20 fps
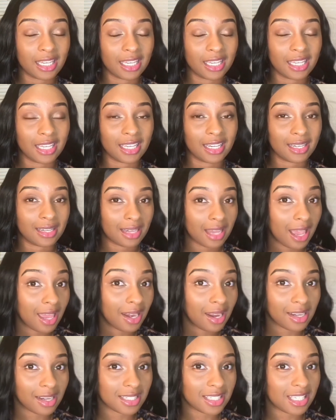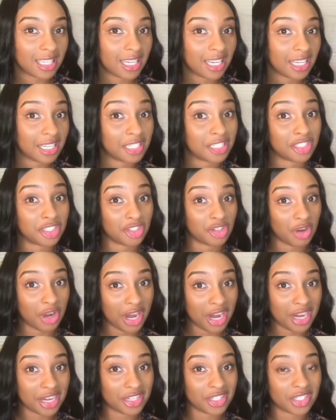9 out of 10 is
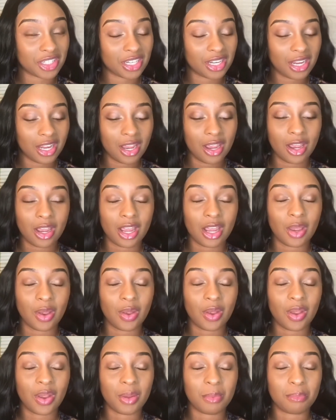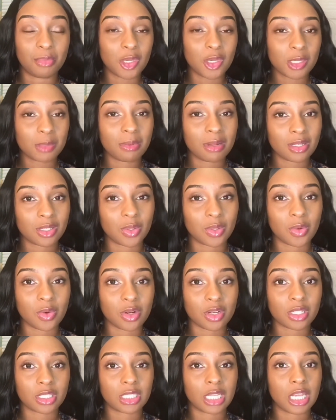trash. Beauty supply
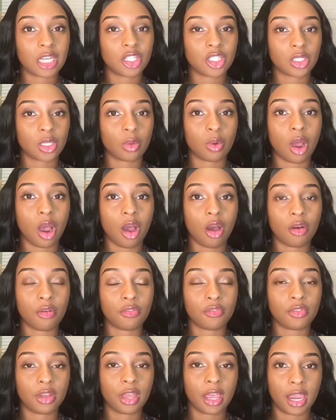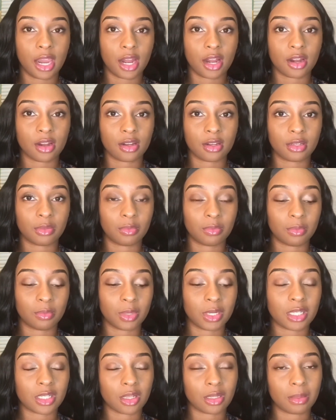stores, they show off hair when
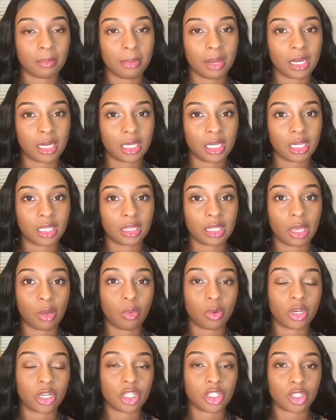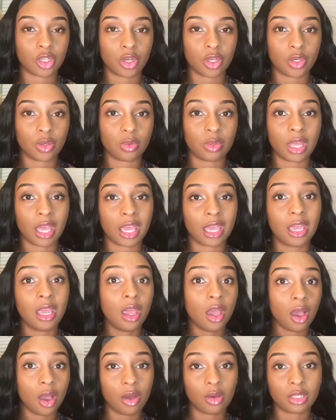it's on the mannequin. They want to show you that,
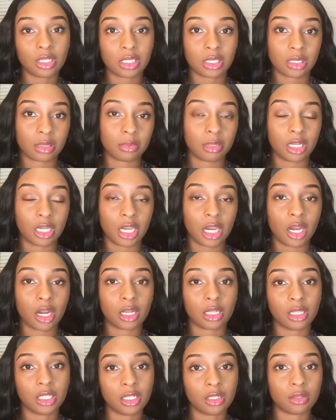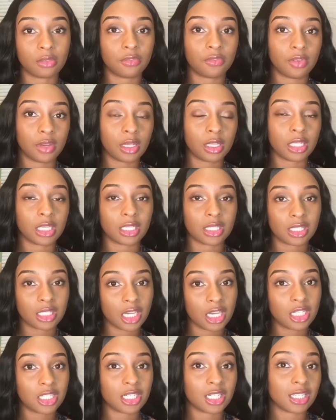oh, this is some good hair. Look, feel it,
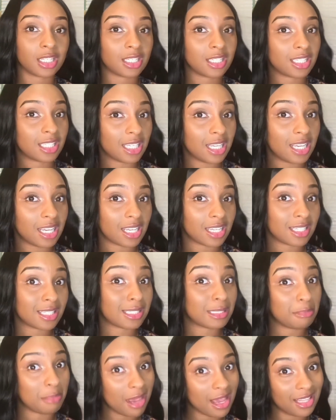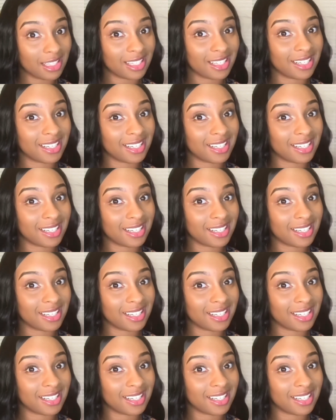touch it, see it, smell it.